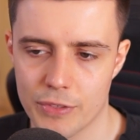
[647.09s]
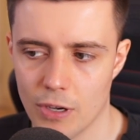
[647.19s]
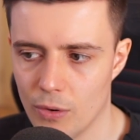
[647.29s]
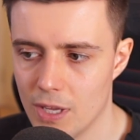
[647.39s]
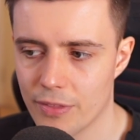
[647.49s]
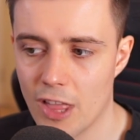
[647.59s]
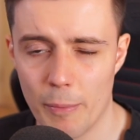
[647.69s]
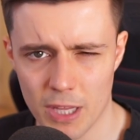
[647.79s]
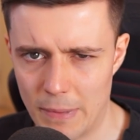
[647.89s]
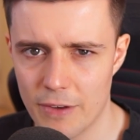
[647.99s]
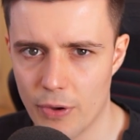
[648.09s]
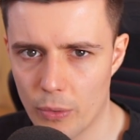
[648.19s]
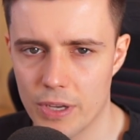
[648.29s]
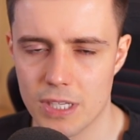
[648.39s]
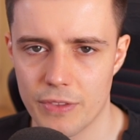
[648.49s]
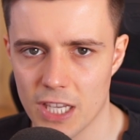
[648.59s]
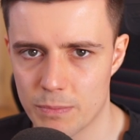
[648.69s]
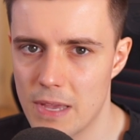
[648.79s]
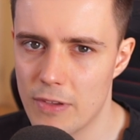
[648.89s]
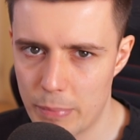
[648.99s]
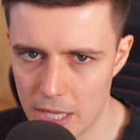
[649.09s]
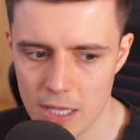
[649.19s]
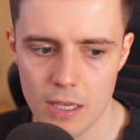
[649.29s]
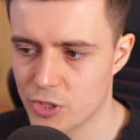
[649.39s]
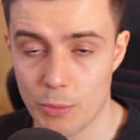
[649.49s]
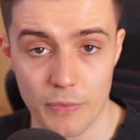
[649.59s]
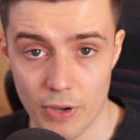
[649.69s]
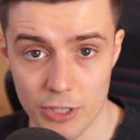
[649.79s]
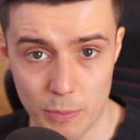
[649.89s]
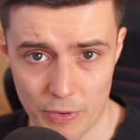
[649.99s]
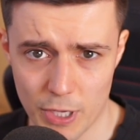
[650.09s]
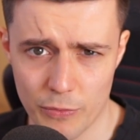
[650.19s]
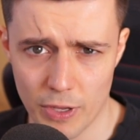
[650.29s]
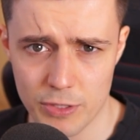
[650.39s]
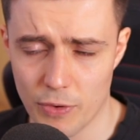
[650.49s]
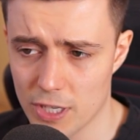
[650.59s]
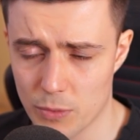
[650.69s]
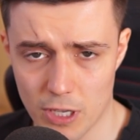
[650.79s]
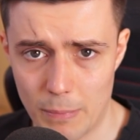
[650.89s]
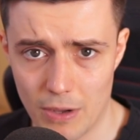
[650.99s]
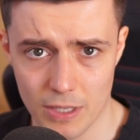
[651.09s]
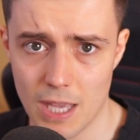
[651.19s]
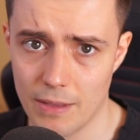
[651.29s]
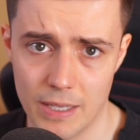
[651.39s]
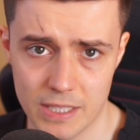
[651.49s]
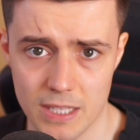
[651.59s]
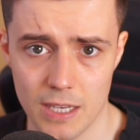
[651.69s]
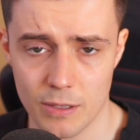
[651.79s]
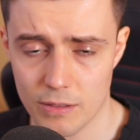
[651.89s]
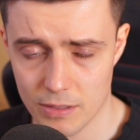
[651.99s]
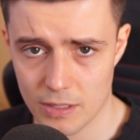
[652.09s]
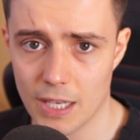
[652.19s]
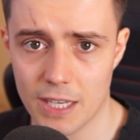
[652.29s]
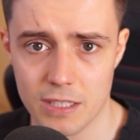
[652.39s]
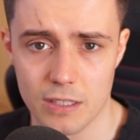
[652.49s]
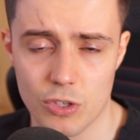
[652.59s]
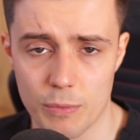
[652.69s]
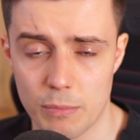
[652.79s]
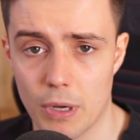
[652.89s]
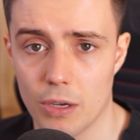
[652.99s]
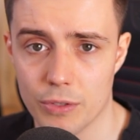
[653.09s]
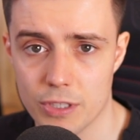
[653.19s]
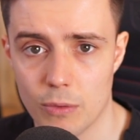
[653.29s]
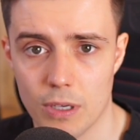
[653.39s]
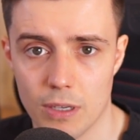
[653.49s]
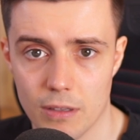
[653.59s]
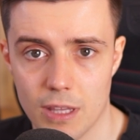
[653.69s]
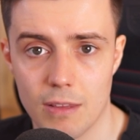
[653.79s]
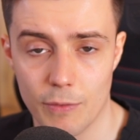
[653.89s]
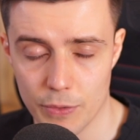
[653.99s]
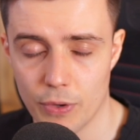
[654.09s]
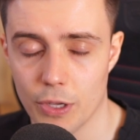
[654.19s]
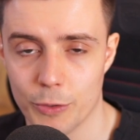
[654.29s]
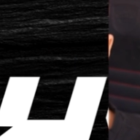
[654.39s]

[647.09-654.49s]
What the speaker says: So that'll be the main focus, I think, is PvP. Should be fun. Should be really good fun. So if you guys want to come out, as I said, link is in the description below. So give it a follow.